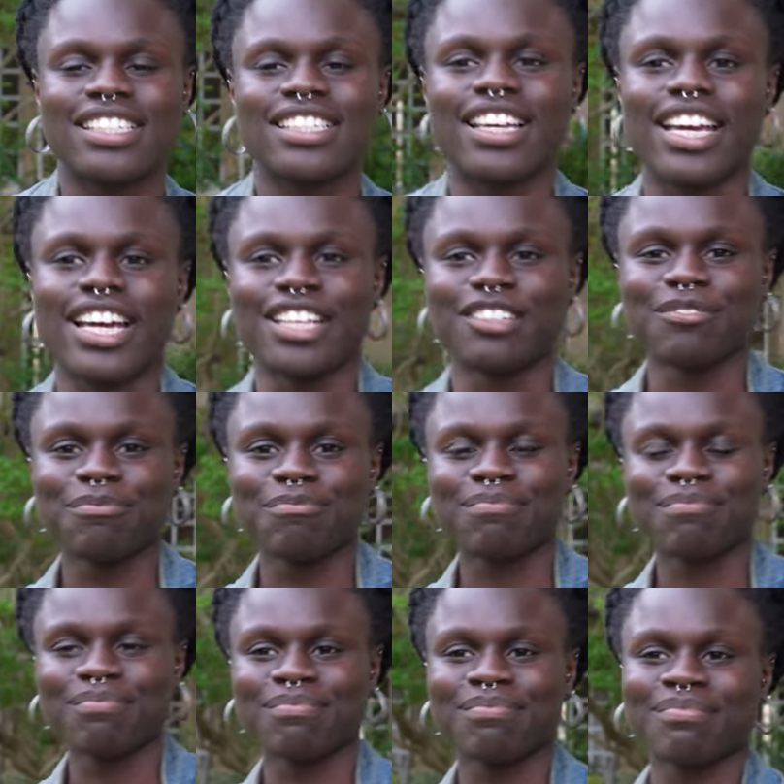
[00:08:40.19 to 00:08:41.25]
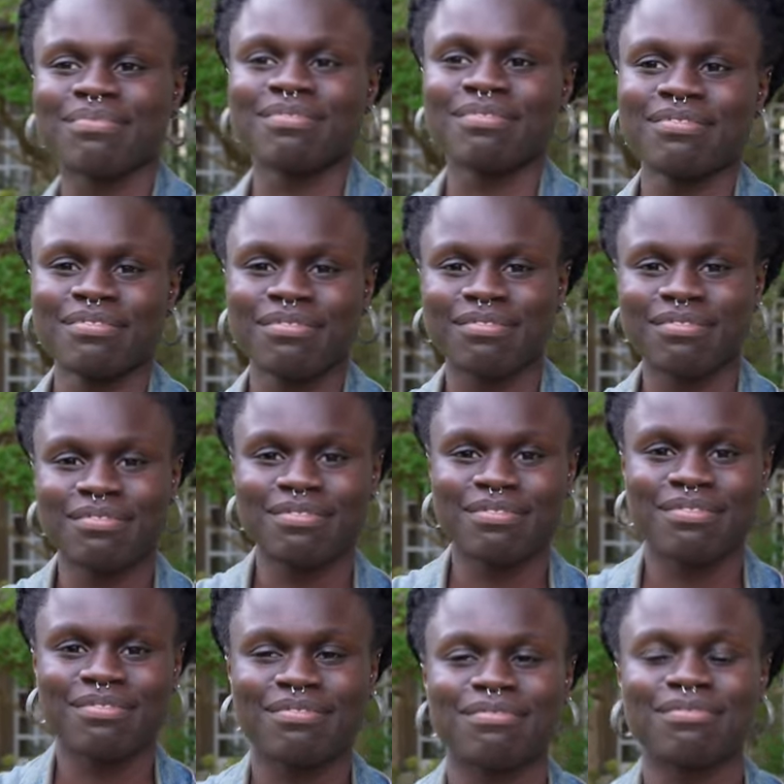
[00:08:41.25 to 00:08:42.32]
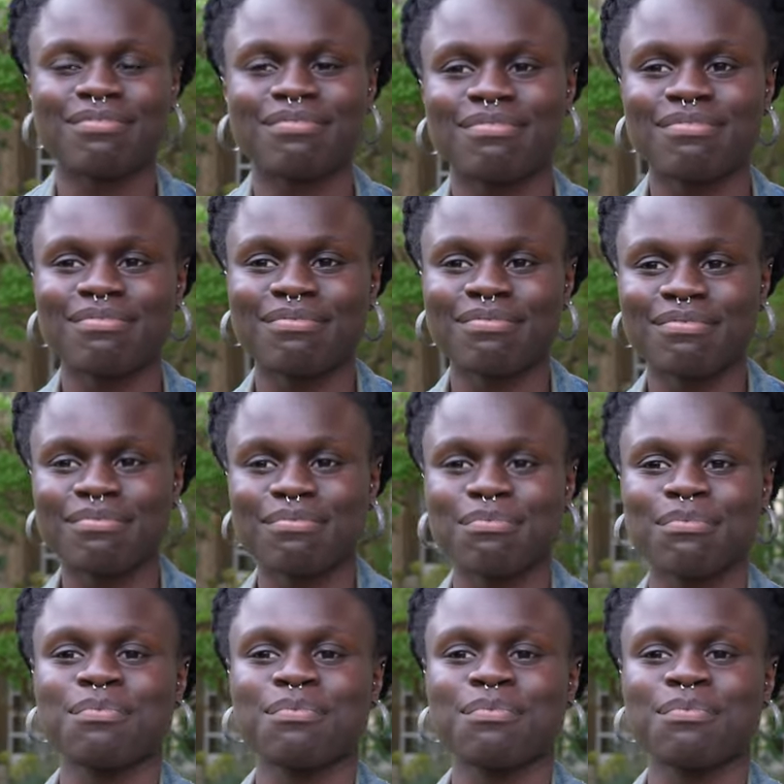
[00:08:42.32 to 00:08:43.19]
so, hear. Yeah. Okay. So if you had to guess,